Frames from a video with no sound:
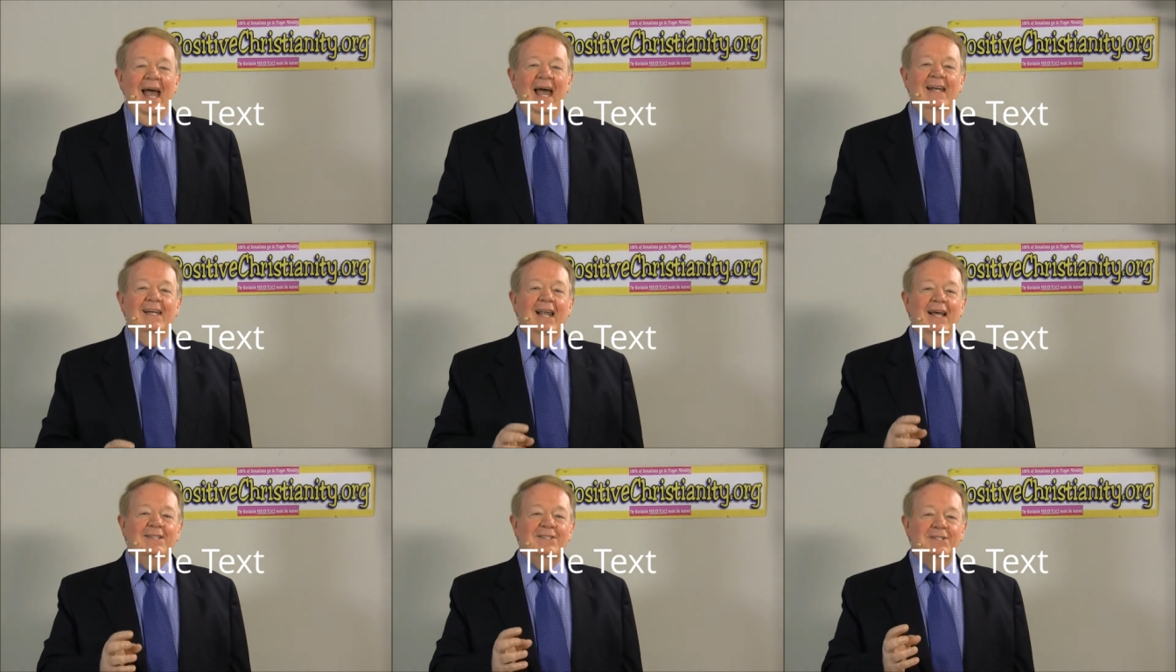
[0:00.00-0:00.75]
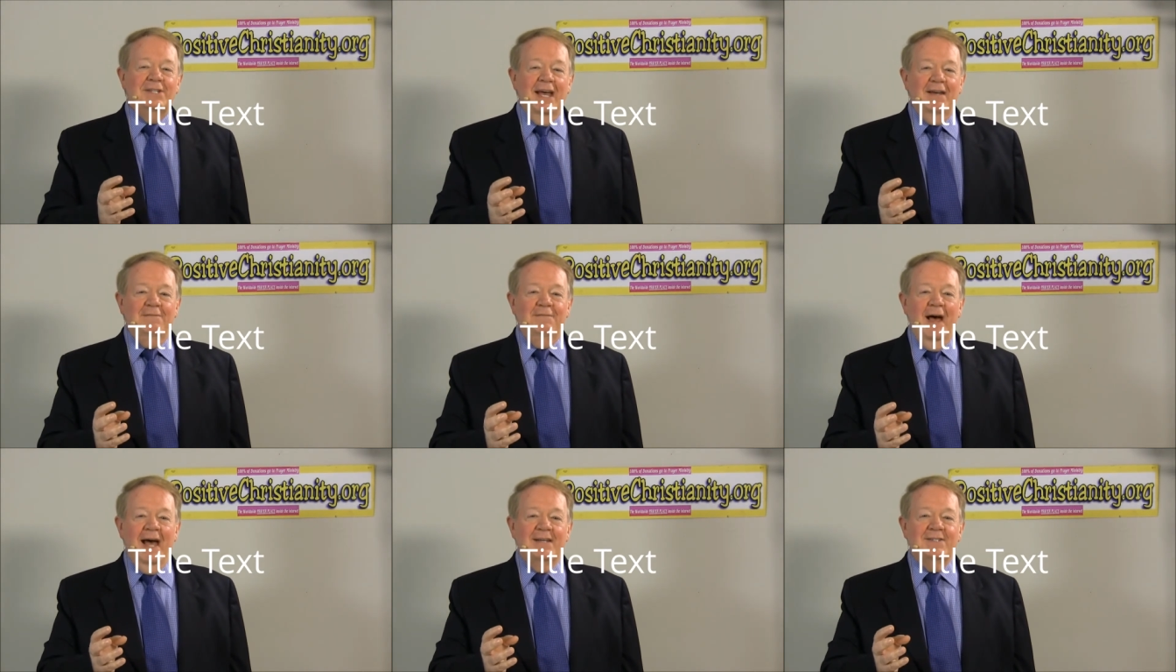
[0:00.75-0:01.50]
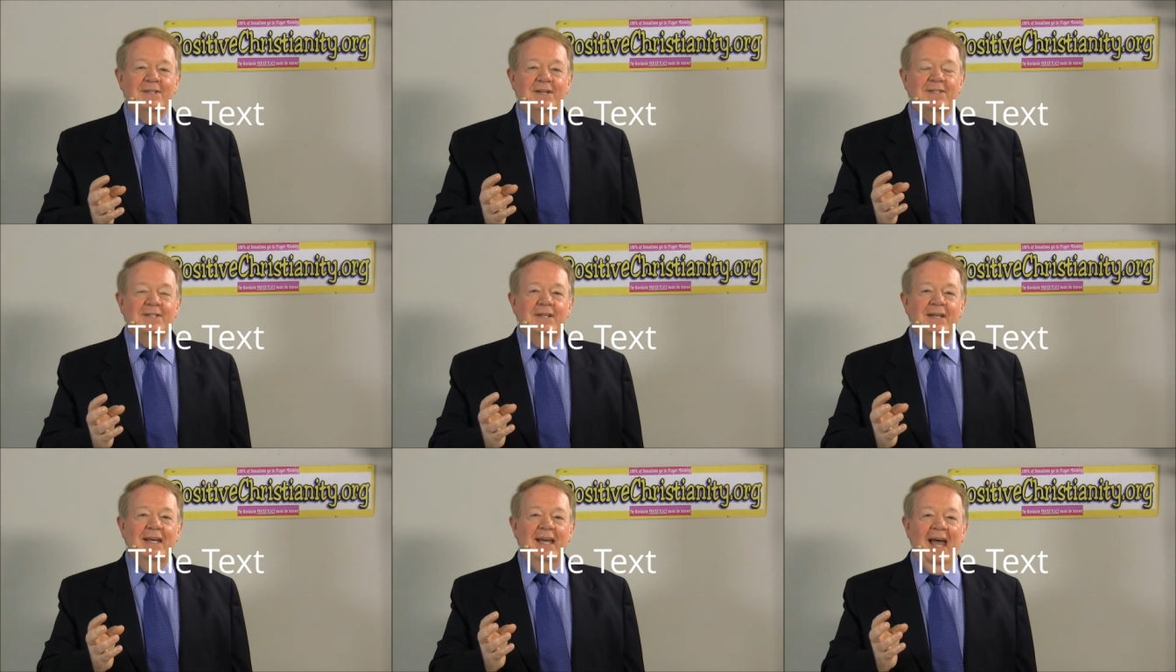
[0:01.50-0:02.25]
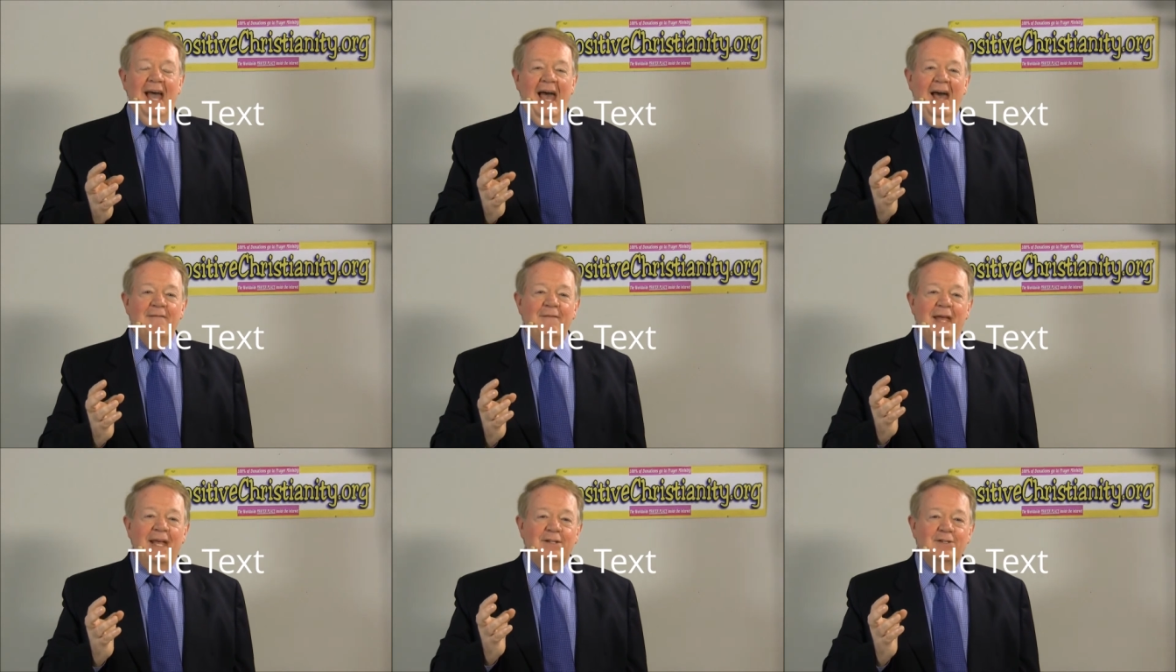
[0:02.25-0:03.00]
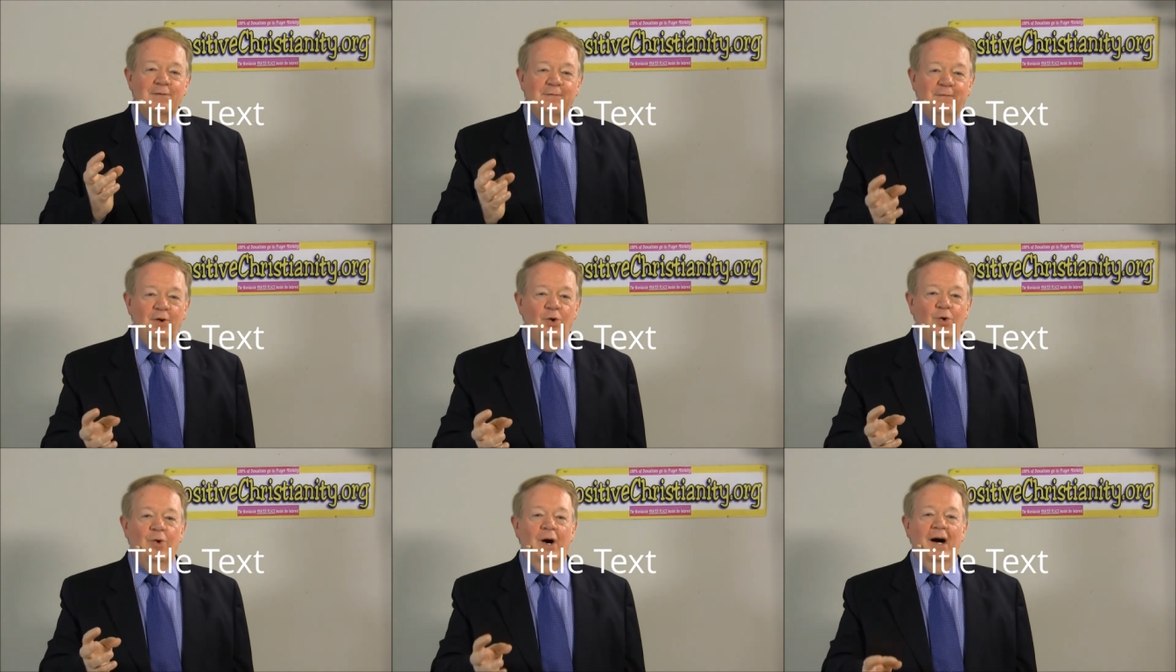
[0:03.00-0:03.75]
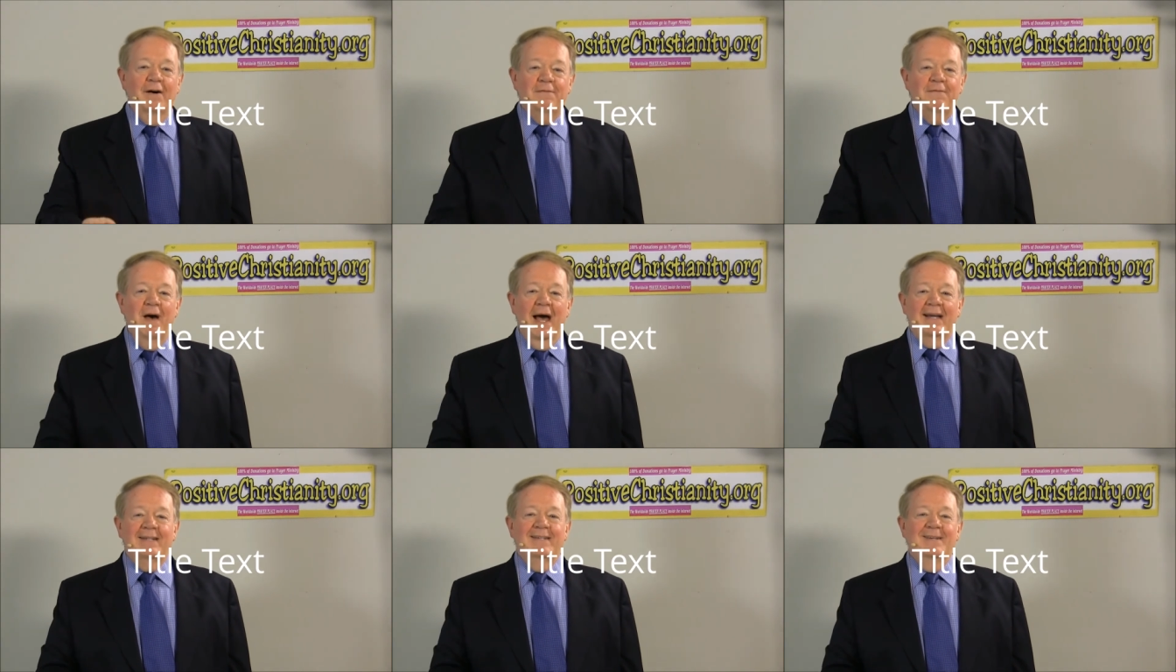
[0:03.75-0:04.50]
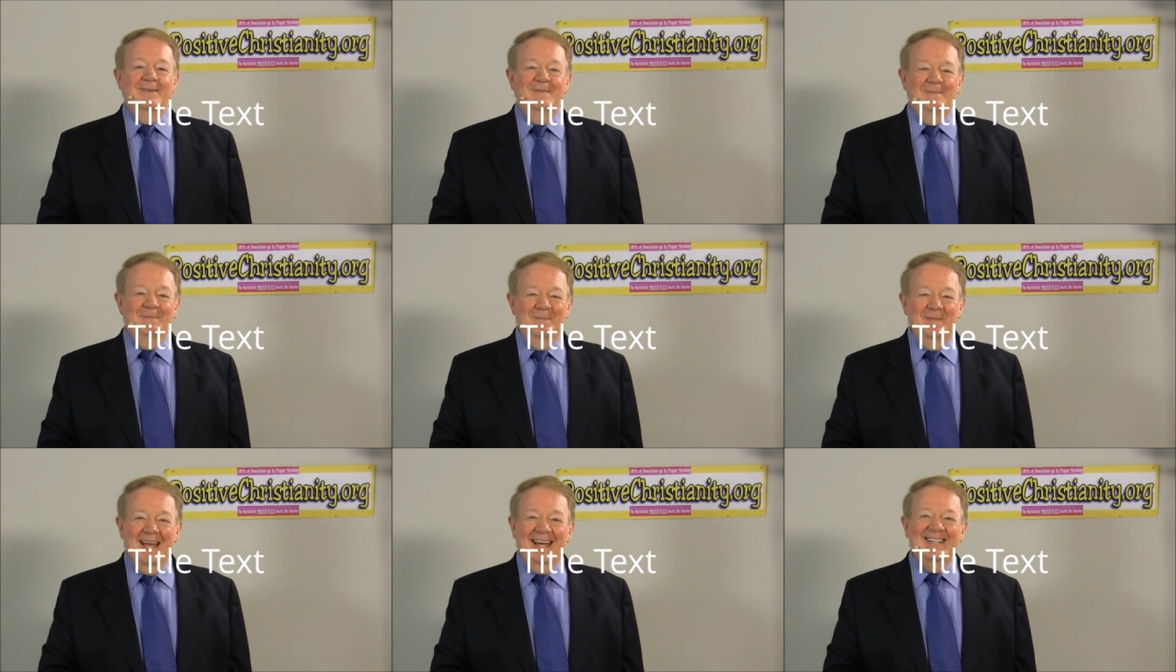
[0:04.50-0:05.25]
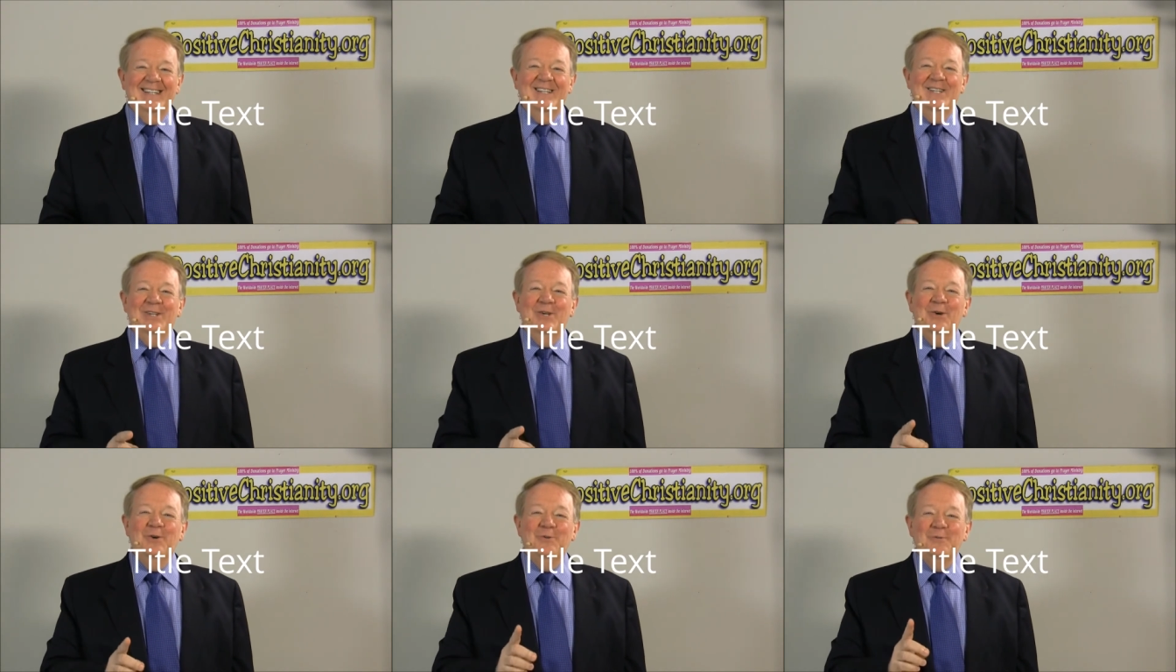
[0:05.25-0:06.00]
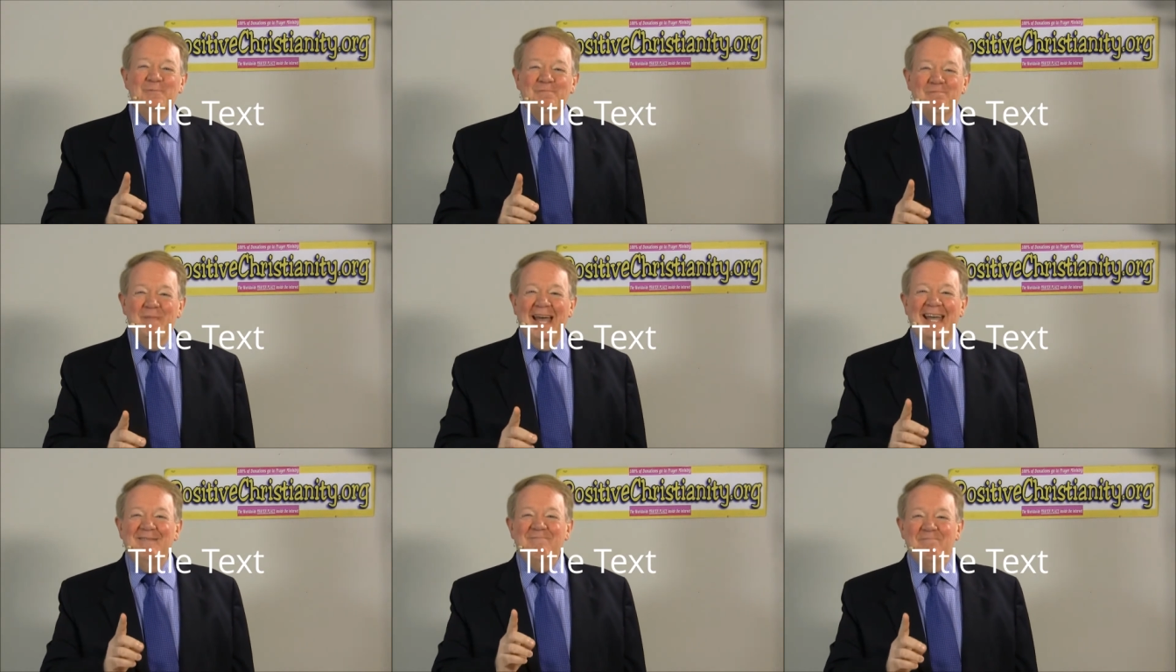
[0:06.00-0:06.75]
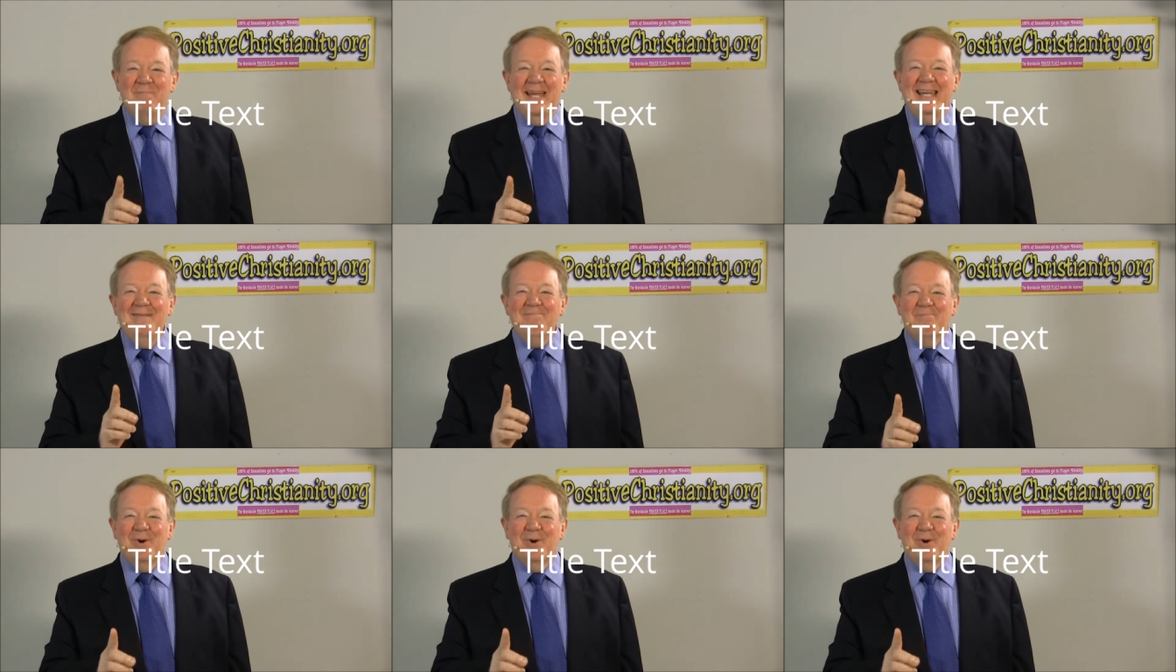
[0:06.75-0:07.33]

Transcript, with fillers: And let steadfastness have its full effect, that you may be